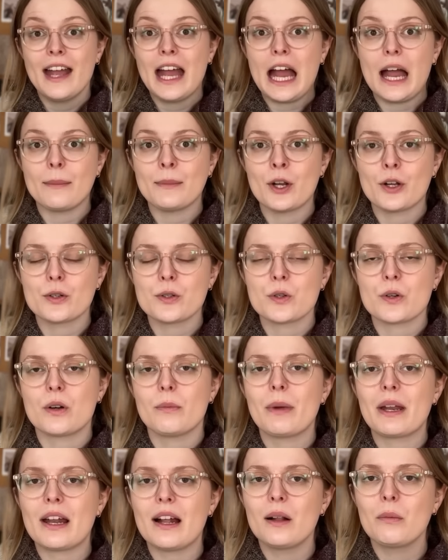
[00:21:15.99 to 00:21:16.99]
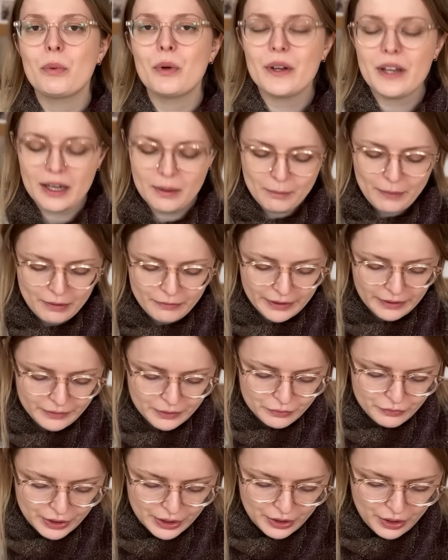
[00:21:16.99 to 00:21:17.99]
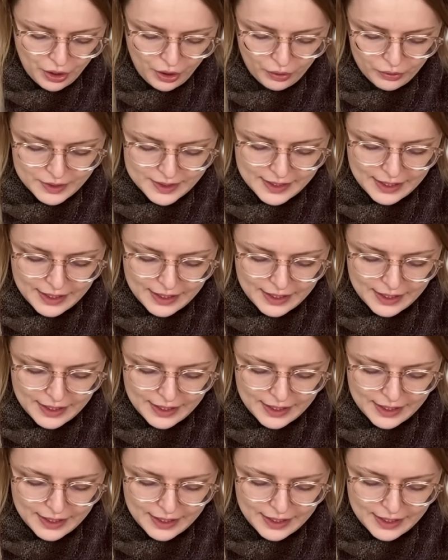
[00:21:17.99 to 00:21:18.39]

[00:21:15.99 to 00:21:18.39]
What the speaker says: I'm not sure, but I'll put it in my Ravelry notes.